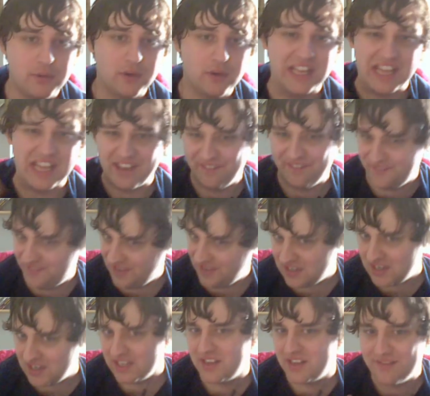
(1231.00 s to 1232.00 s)
It felt
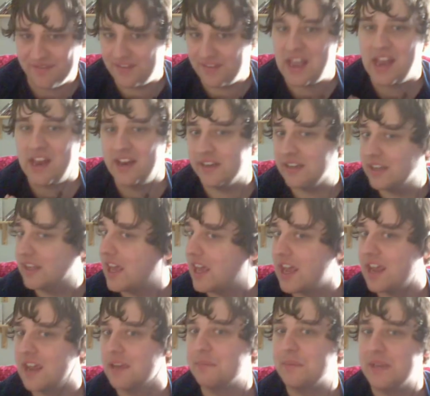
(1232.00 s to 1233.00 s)
like a fan
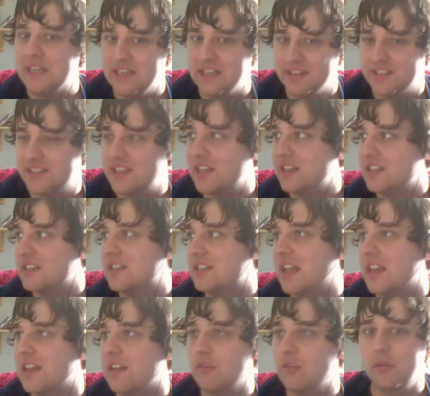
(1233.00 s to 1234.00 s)
game in the sense that
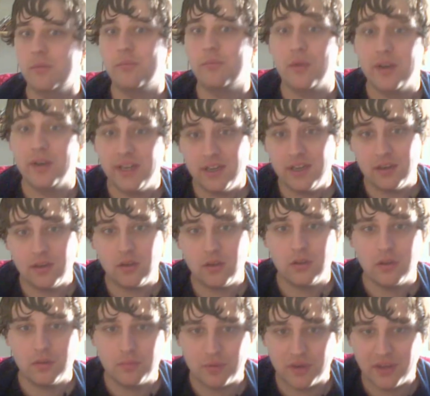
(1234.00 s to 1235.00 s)
they were bringing all
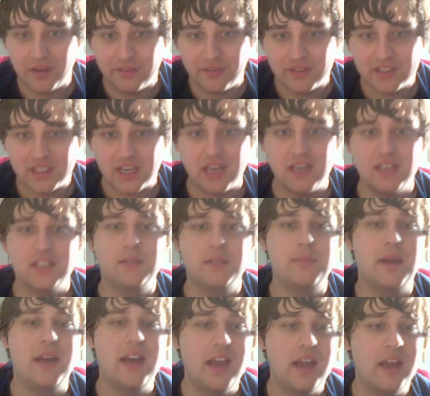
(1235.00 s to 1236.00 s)
the previous cast
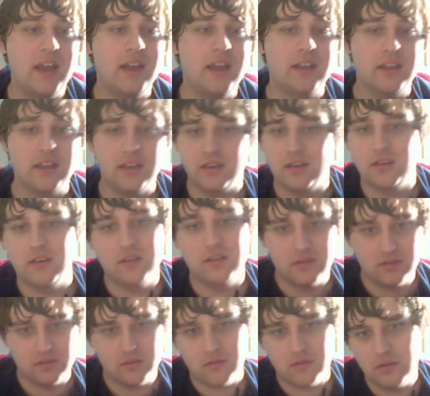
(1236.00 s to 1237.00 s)
back and
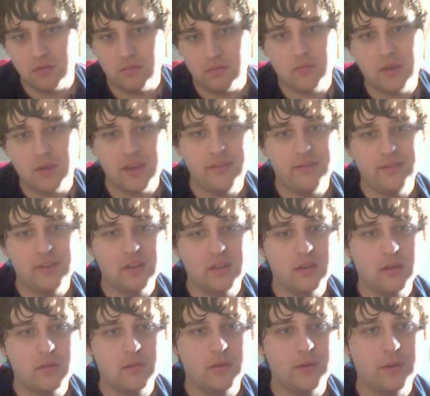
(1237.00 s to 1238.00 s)
I'm waving
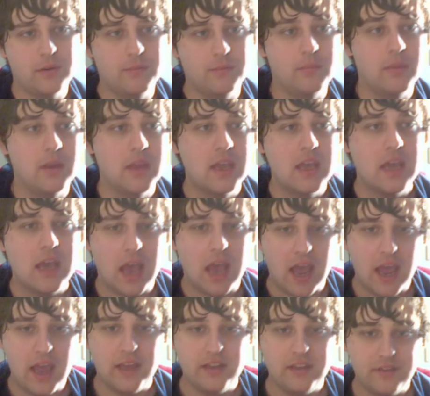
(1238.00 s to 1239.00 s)
on them.
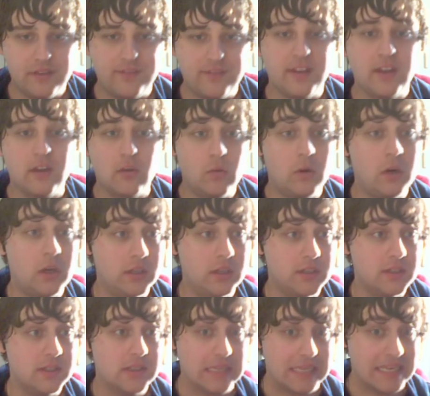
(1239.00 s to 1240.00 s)
And the thing
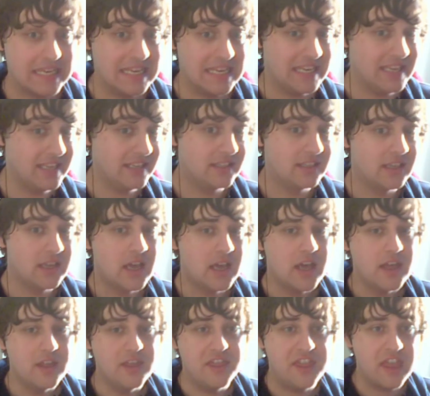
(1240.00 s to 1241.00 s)
is
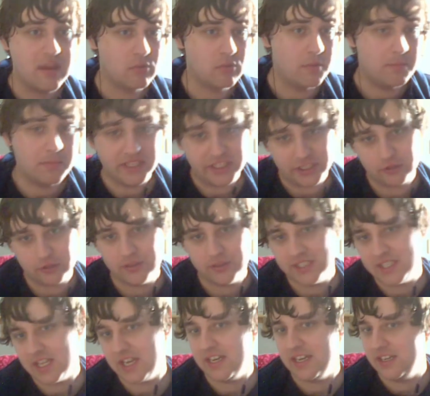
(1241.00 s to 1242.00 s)
there were mysteries
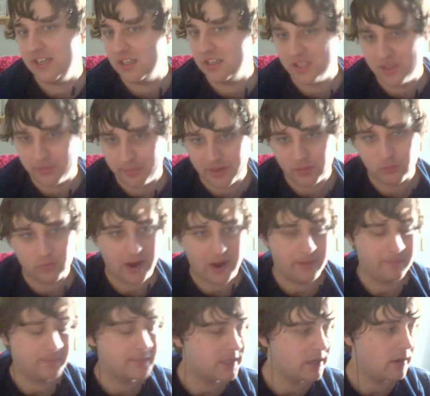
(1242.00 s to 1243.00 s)
that needed to be
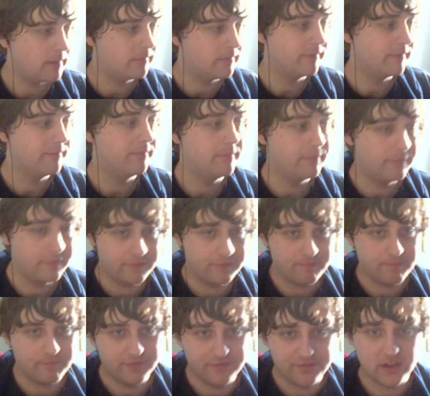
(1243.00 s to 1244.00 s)
wrapped up from
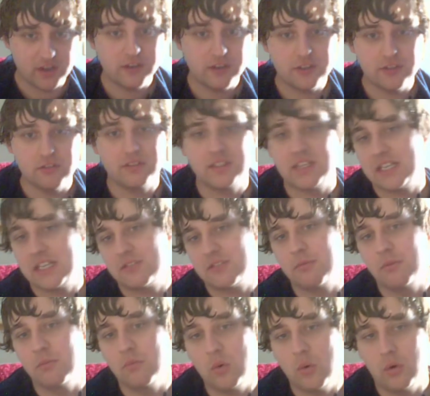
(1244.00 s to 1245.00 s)
Virtue's Last
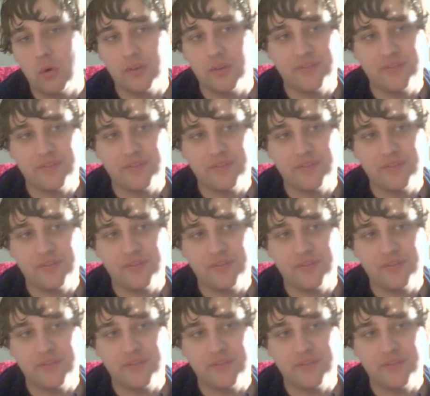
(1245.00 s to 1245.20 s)
Reward.